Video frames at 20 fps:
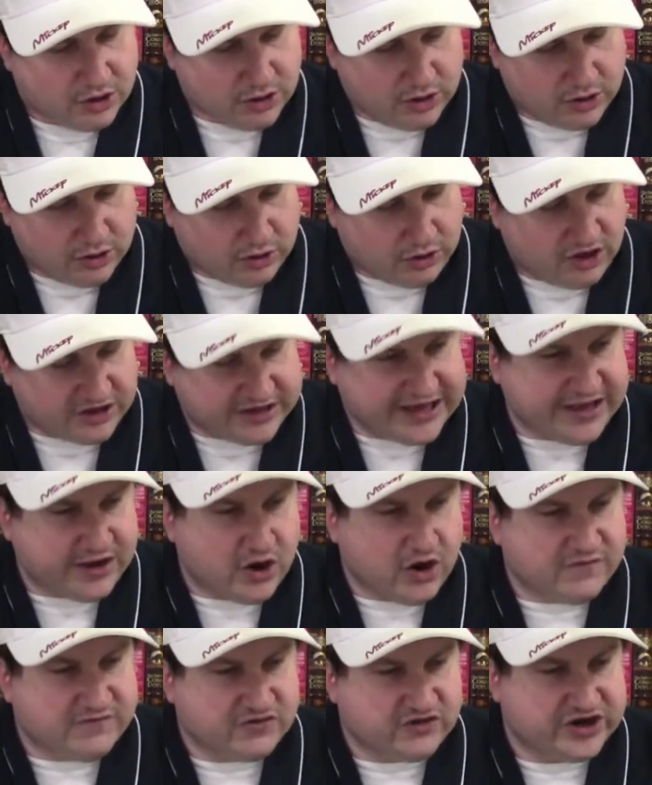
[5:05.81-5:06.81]
Looking
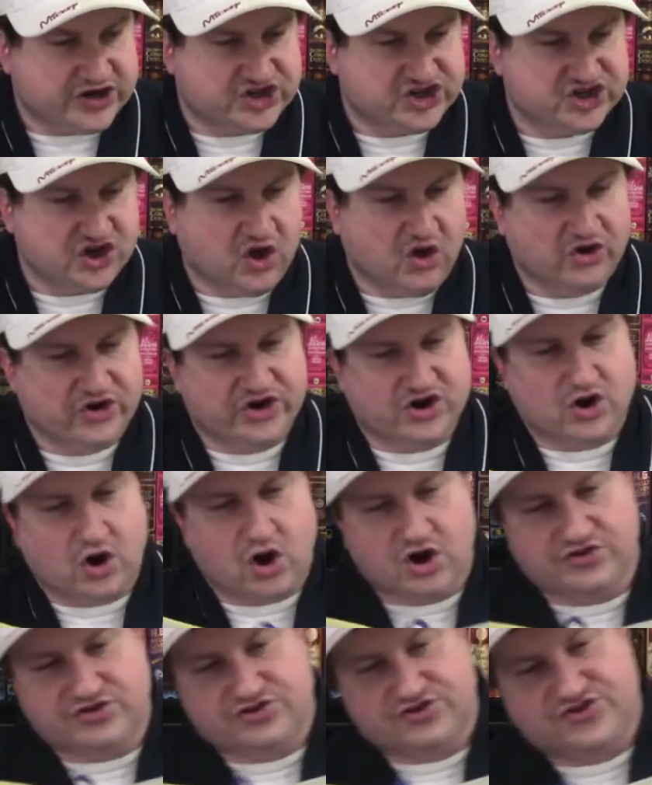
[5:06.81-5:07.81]
over his shoulder,
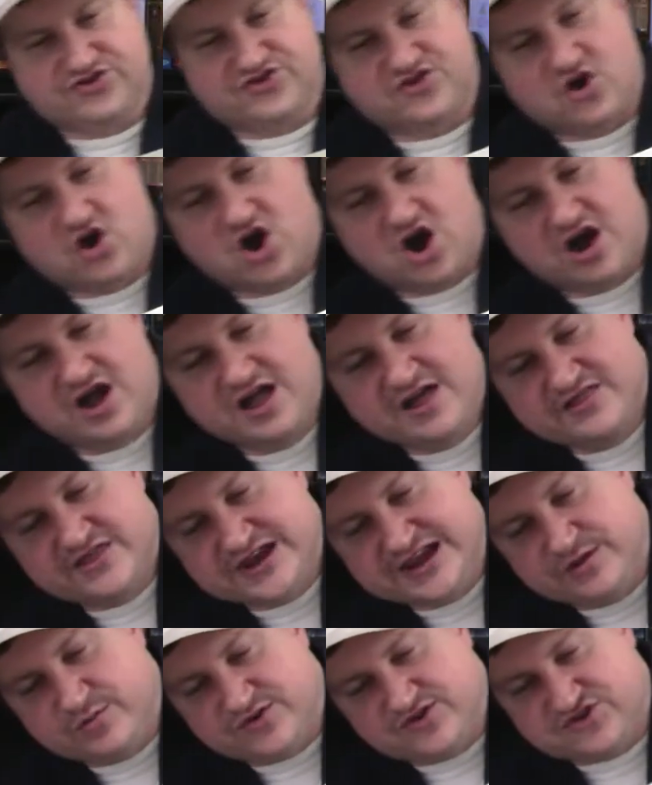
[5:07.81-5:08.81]
Arthur saw that
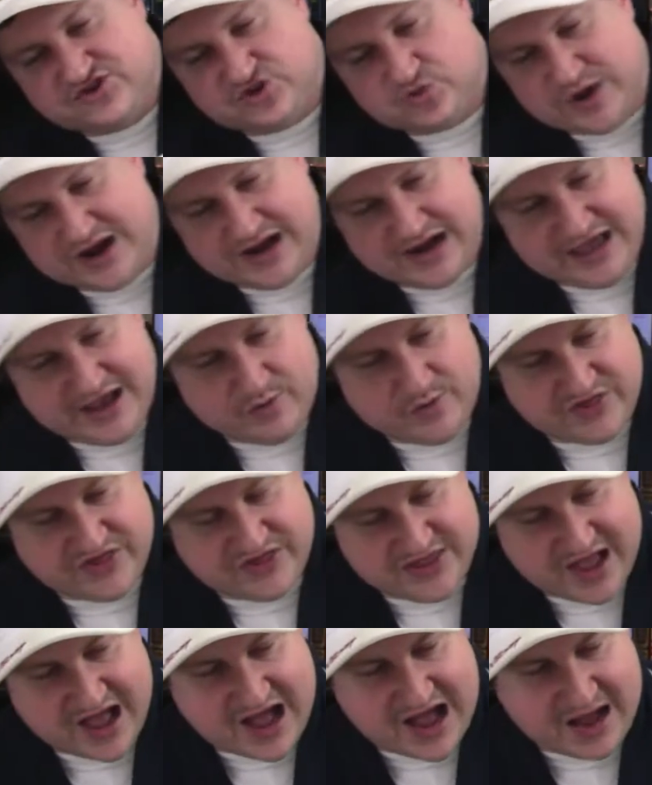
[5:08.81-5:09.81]
he was twiddling with
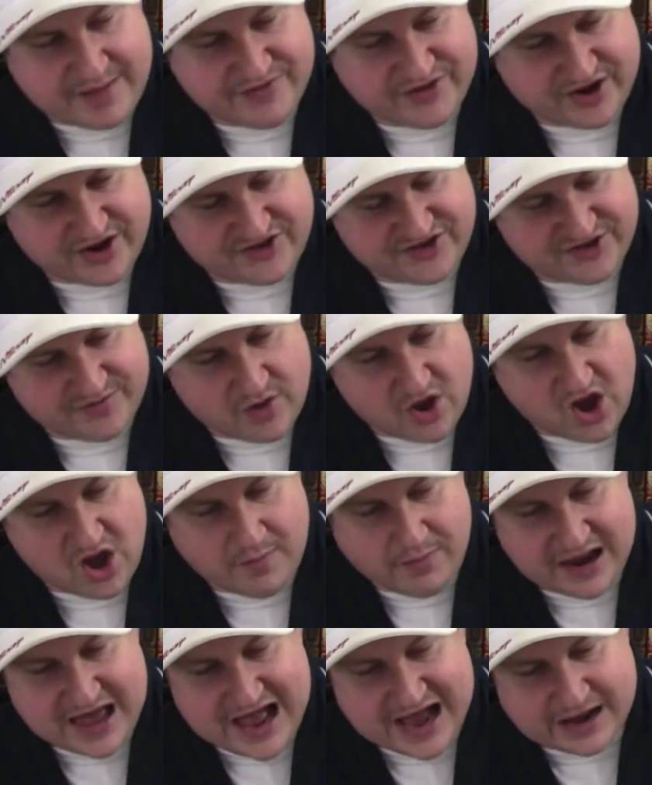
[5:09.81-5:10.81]
knobs on a small
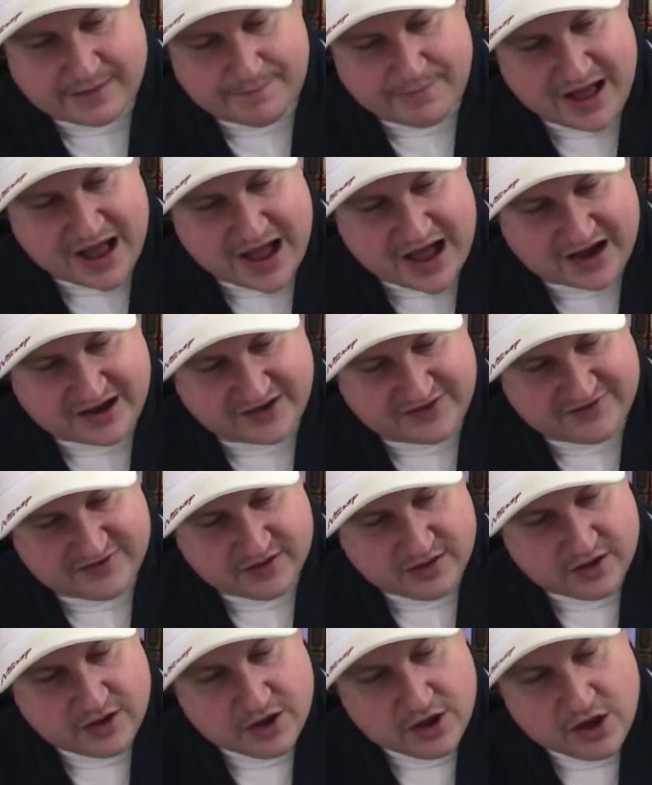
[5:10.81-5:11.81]
black box.
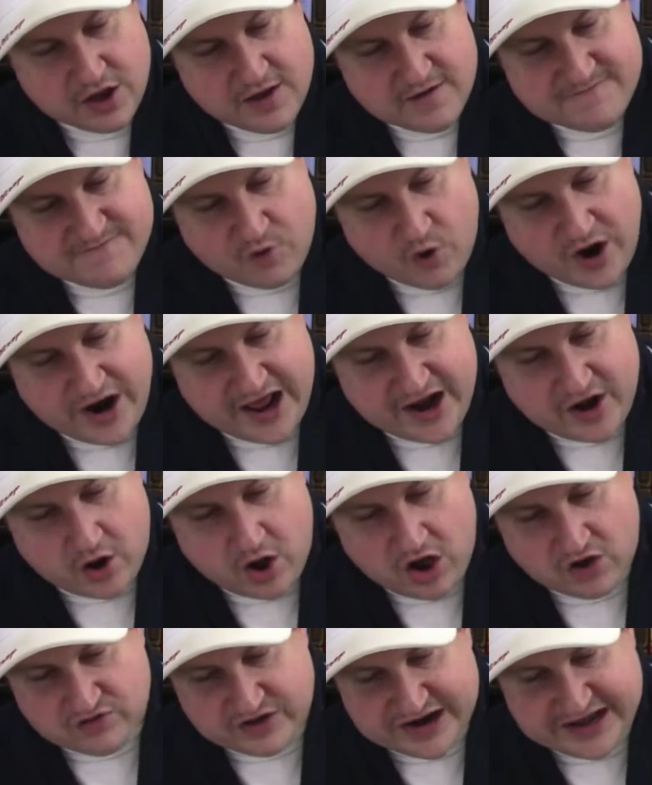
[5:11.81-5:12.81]
Ford had
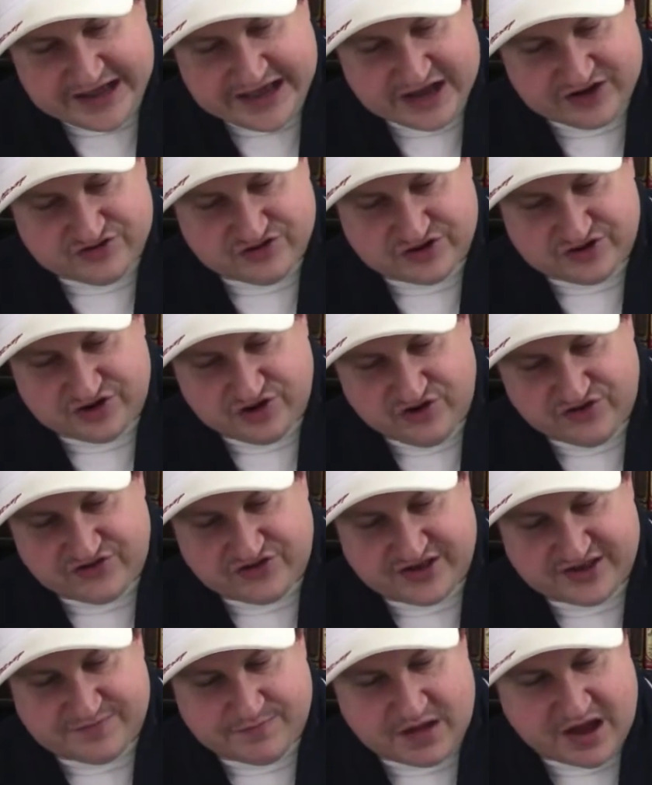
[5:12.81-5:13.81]
already introduced
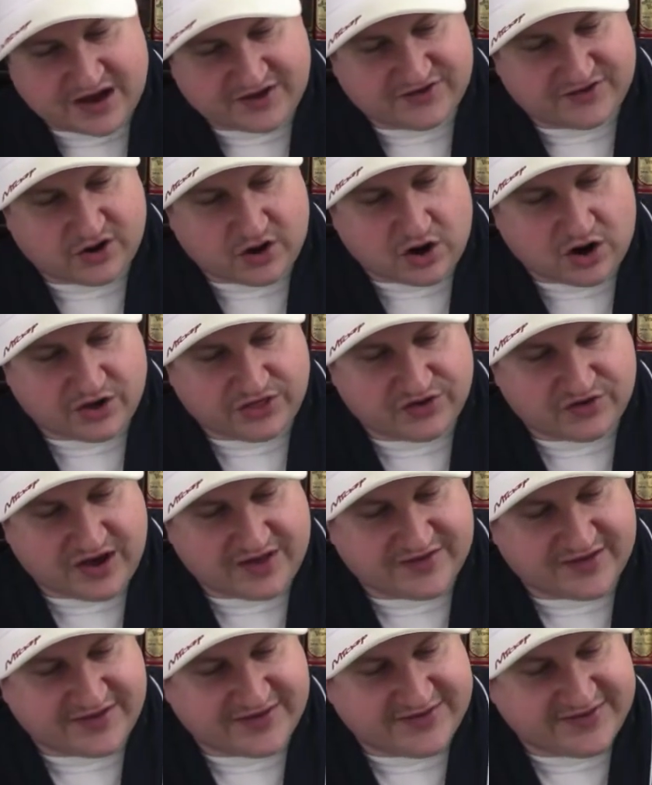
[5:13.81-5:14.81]
this box to Arthur
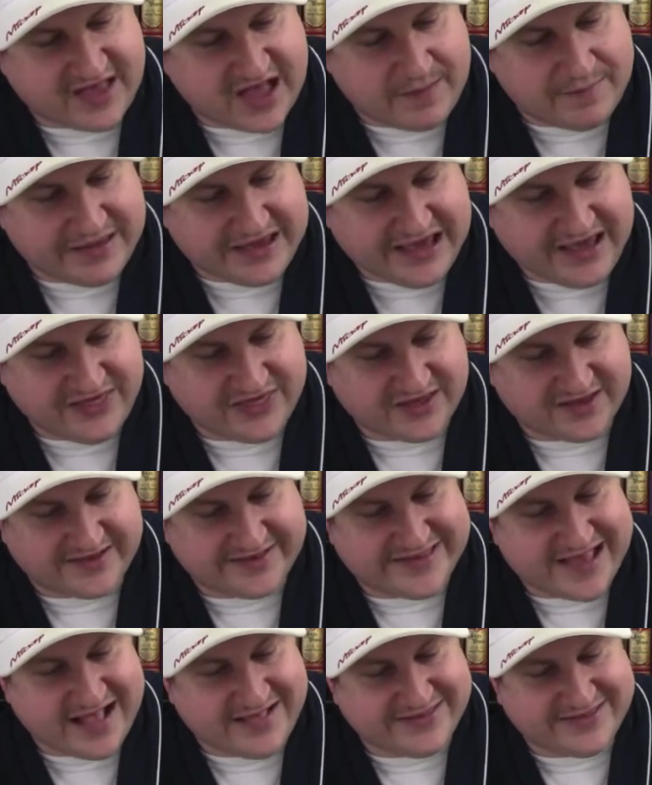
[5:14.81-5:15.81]
as a sub-ether
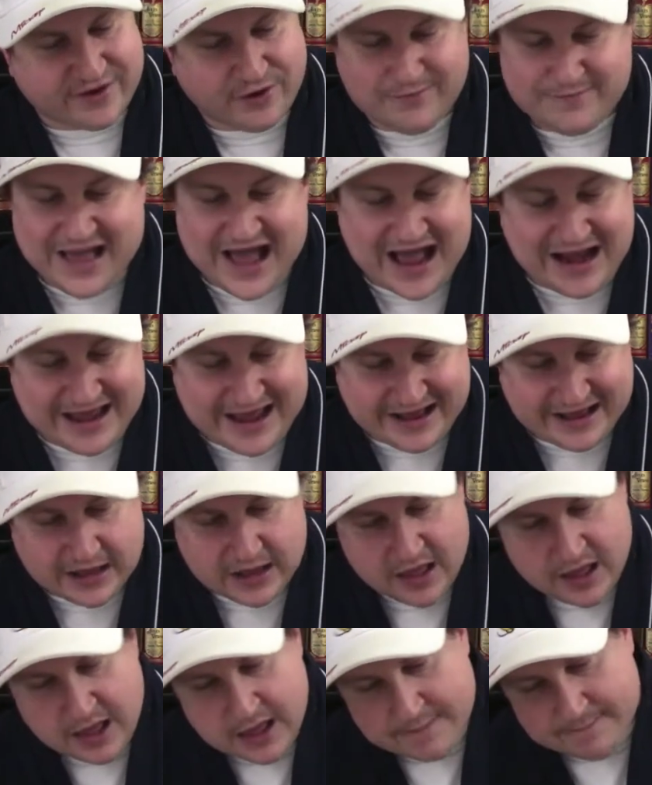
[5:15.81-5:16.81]
sensomatic,
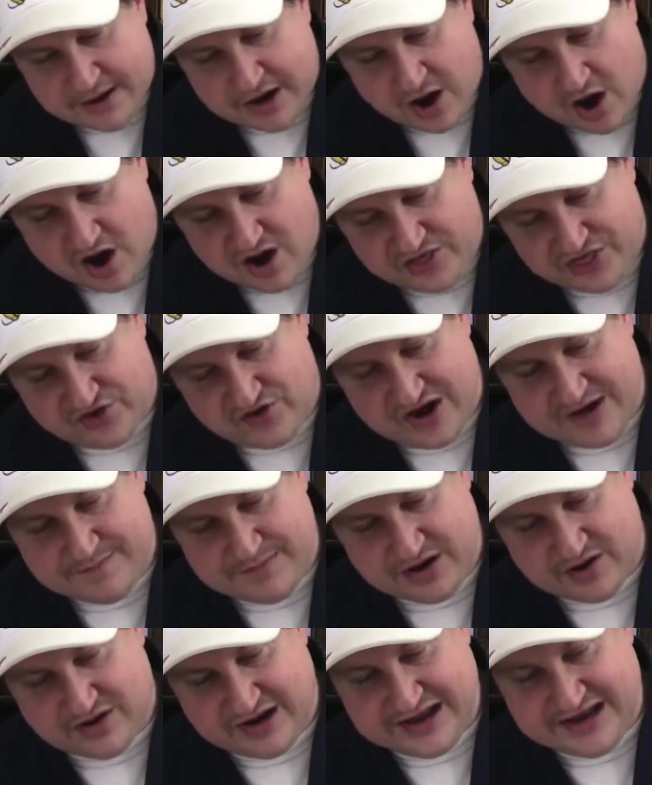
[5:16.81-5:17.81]
but Arthur had
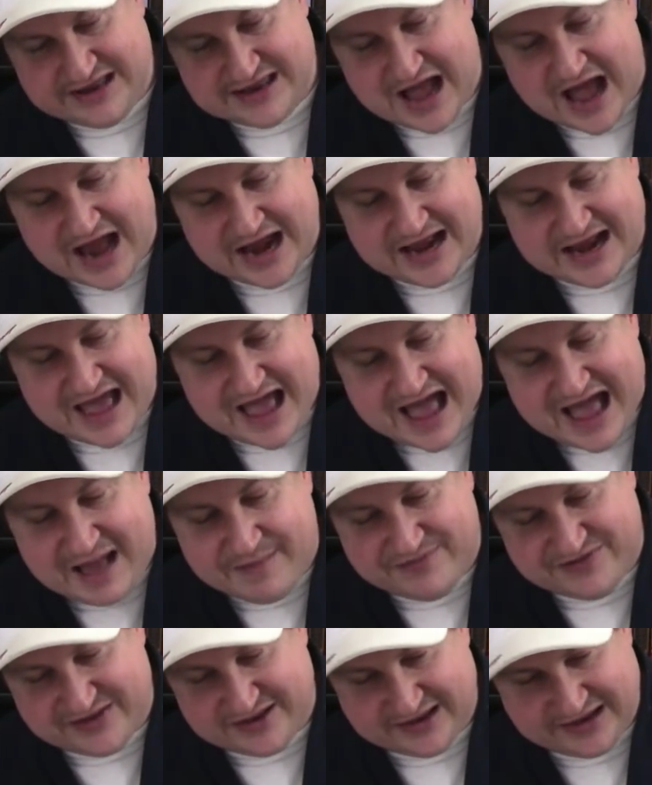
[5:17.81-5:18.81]
merely nodded
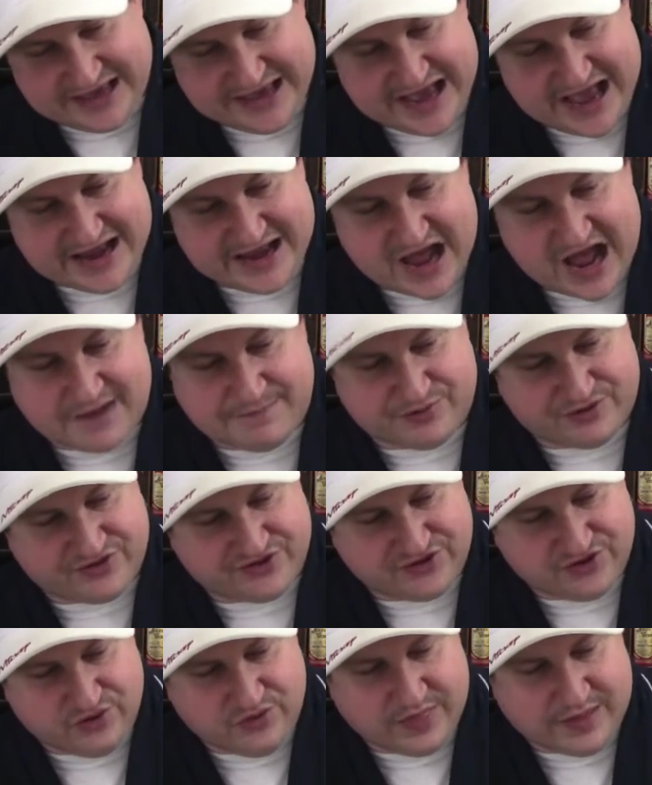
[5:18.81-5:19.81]
absently and not
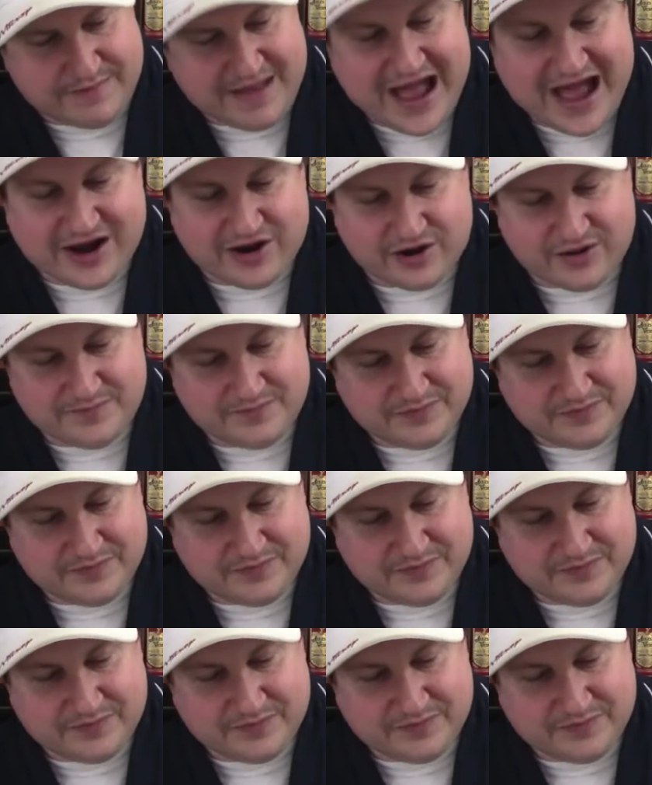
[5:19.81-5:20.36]
pursued the matter.